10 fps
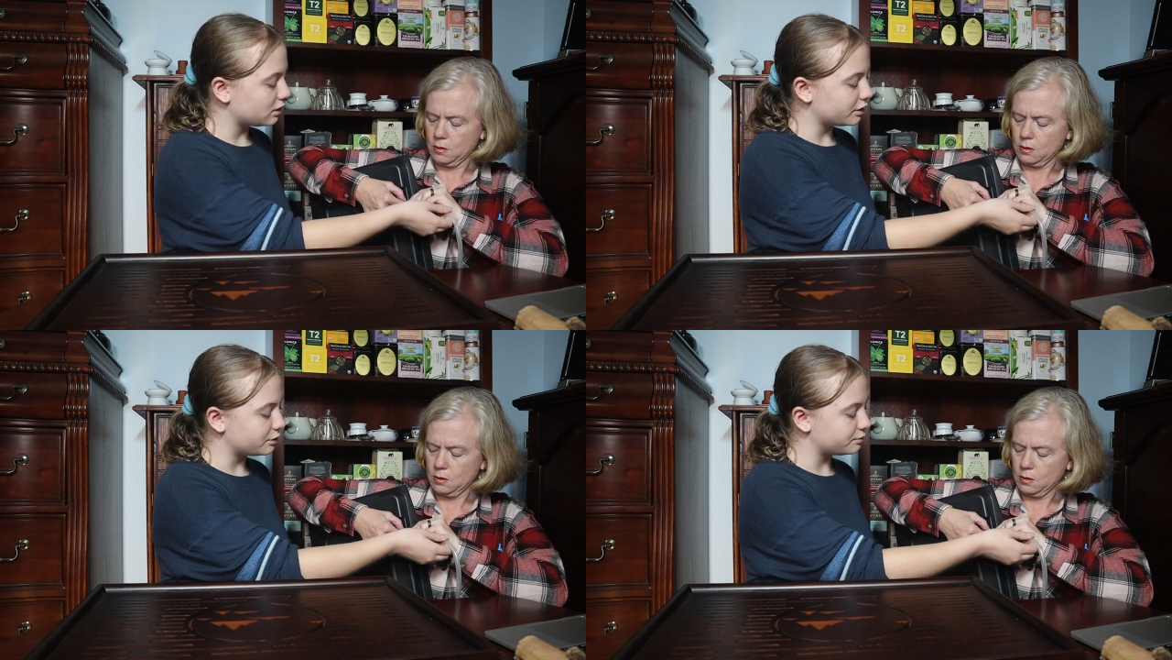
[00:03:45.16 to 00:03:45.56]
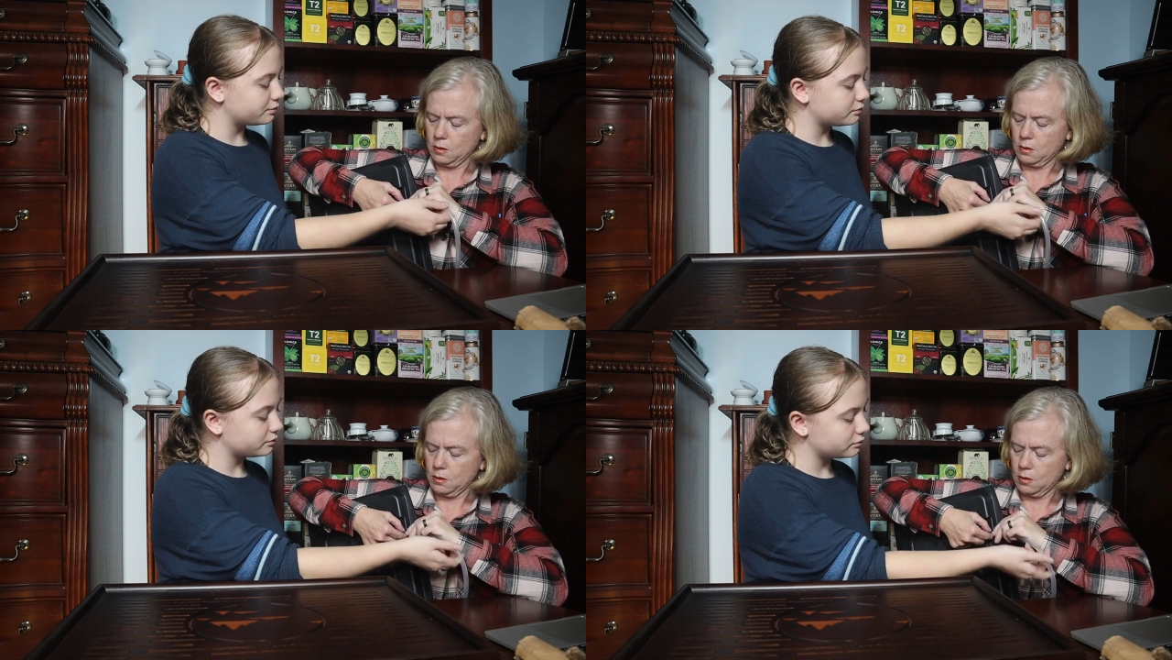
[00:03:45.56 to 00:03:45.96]
Speaker 1: Are you...
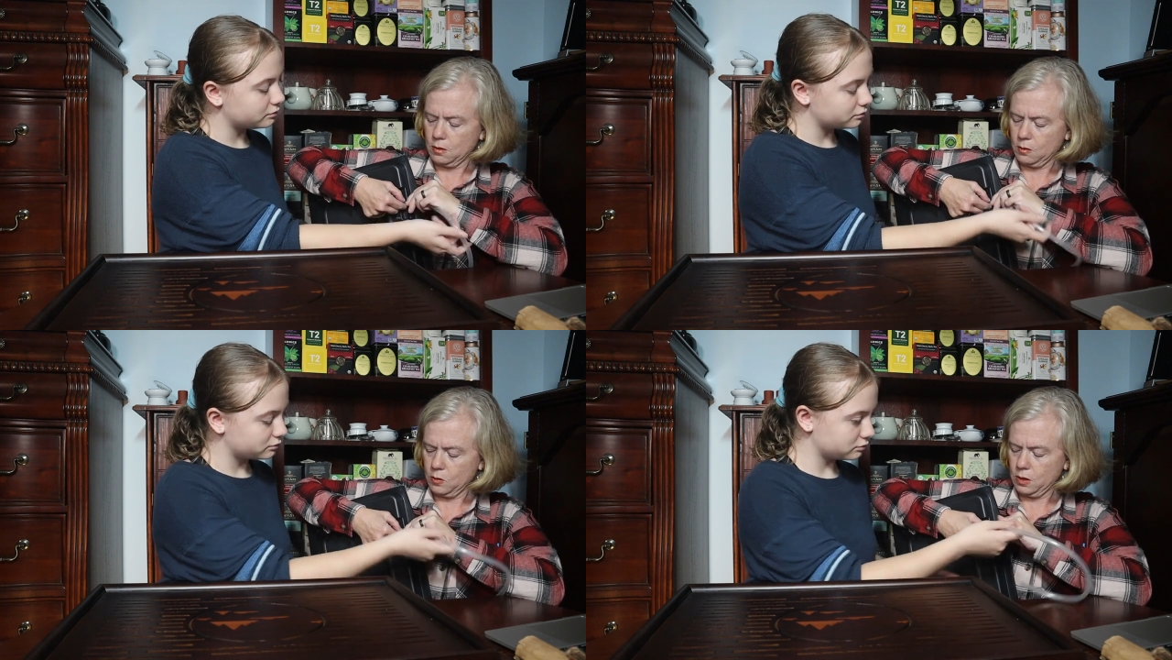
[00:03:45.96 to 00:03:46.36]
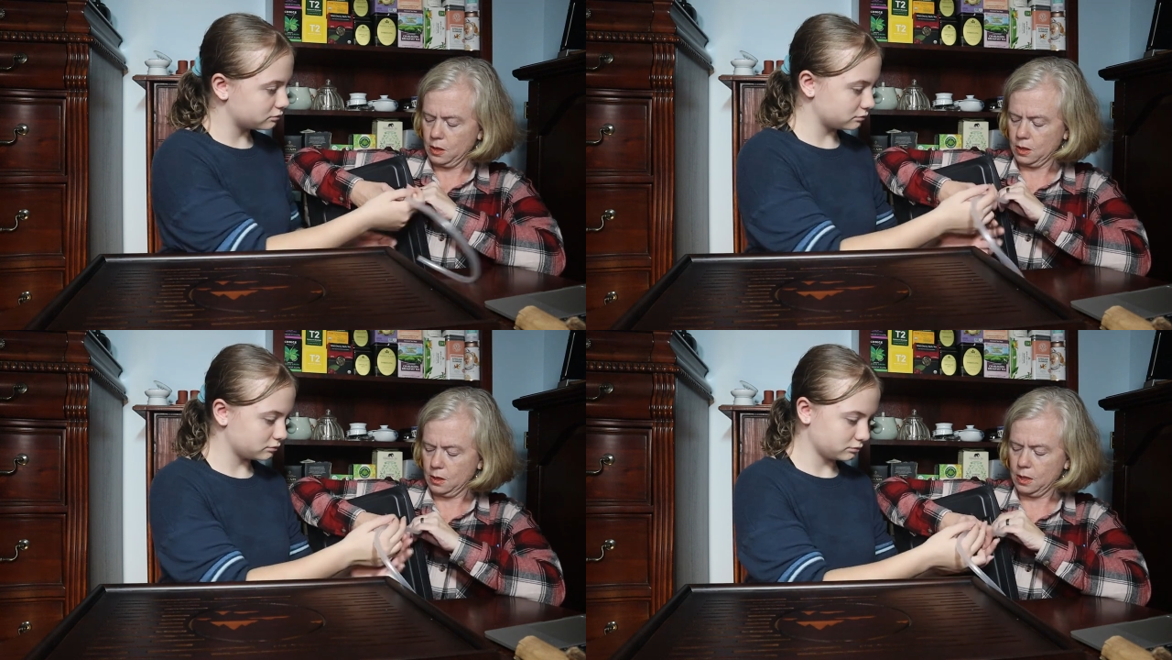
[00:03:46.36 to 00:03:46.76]
I'm
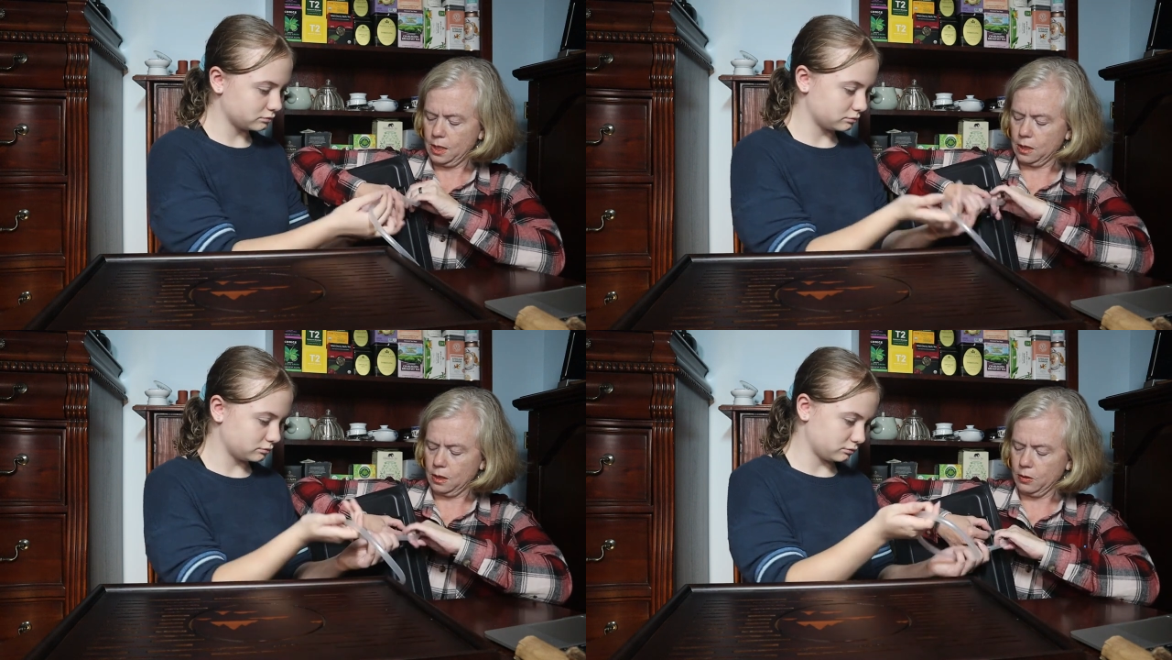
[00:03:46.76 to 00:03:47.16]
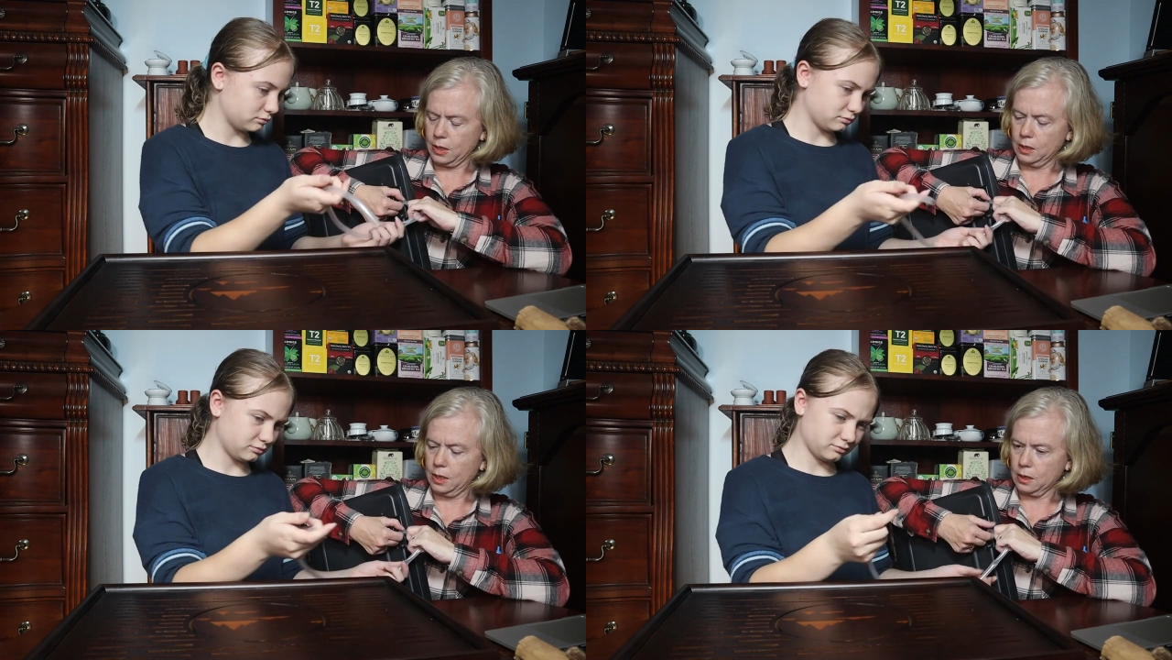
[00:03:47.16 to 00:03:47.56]
trying to... Yeah,
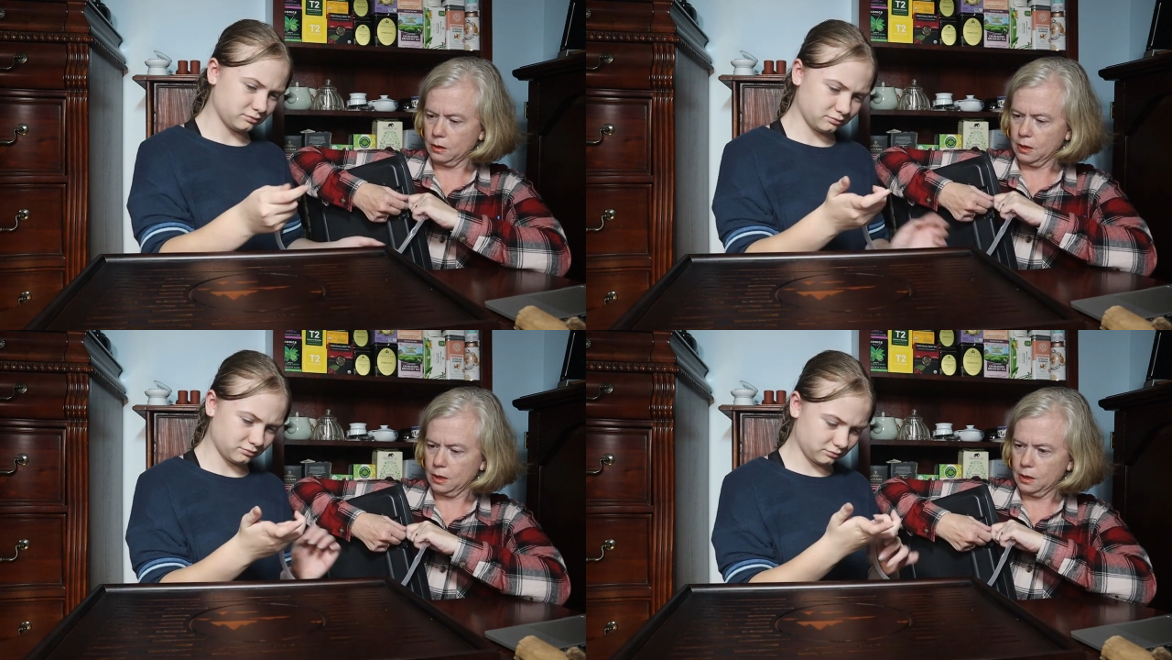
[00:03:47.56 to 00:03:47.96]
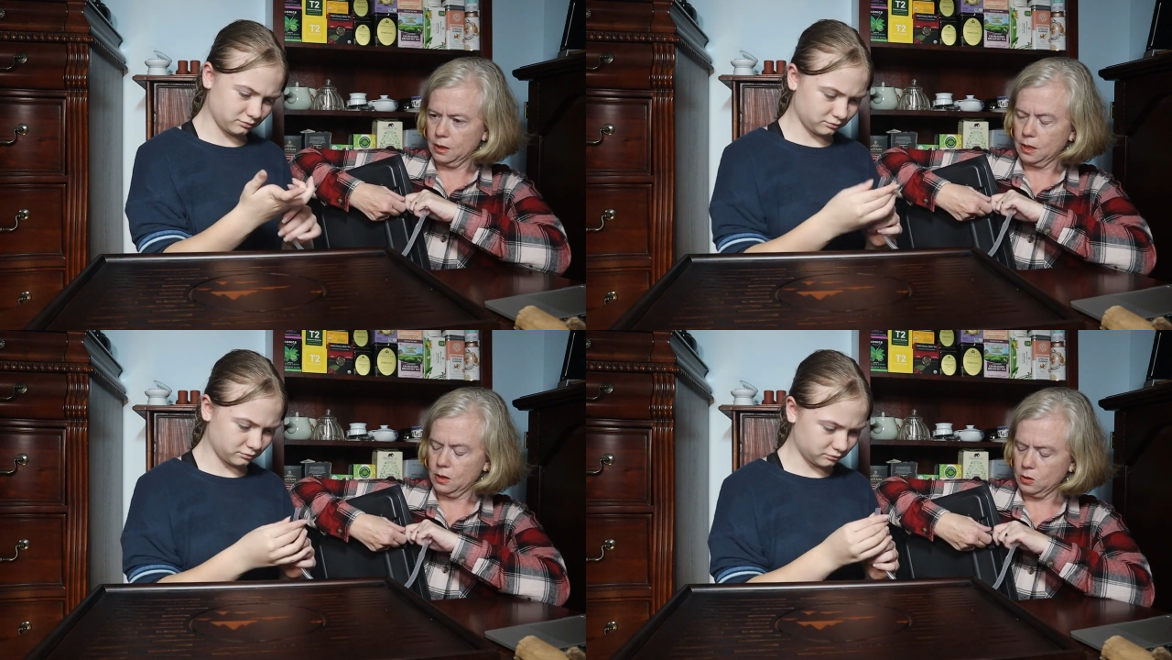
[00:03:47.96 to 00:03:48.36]
okay, yeah, yeah.
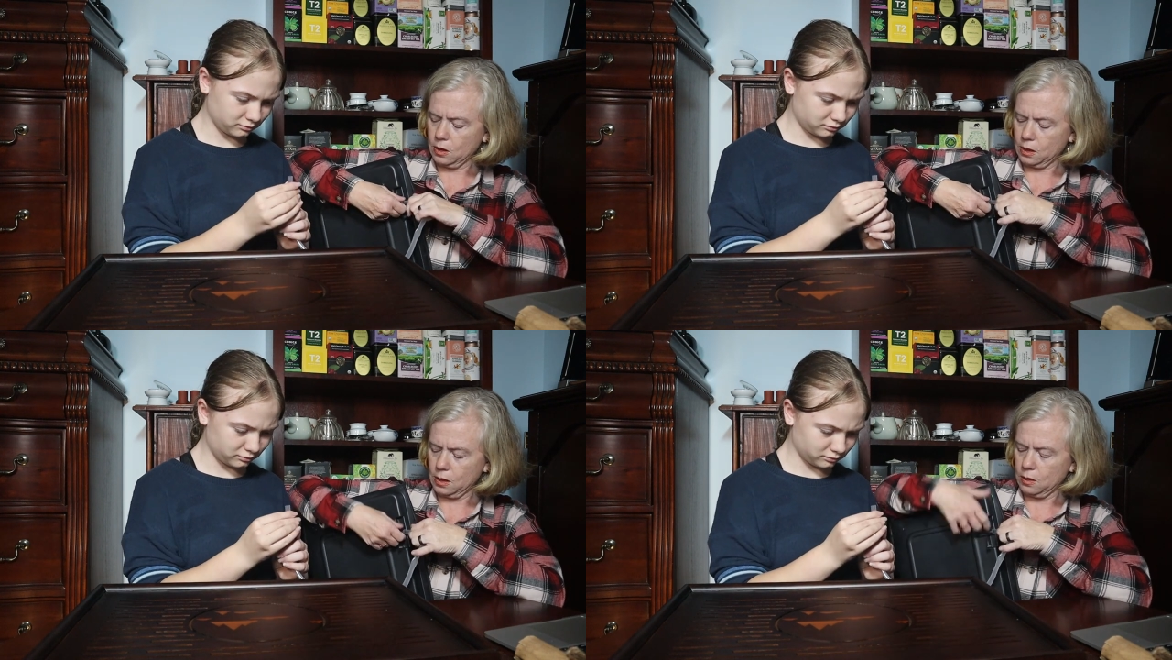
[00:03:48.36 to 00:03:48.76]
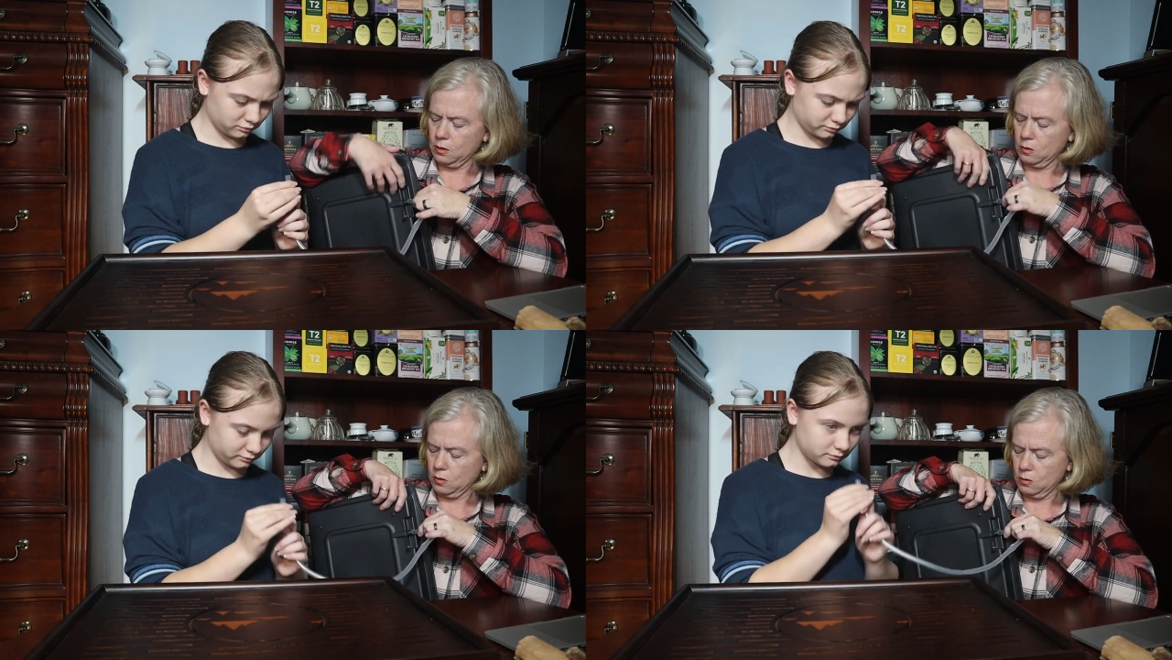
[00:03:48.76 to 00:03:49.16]
It goes on there.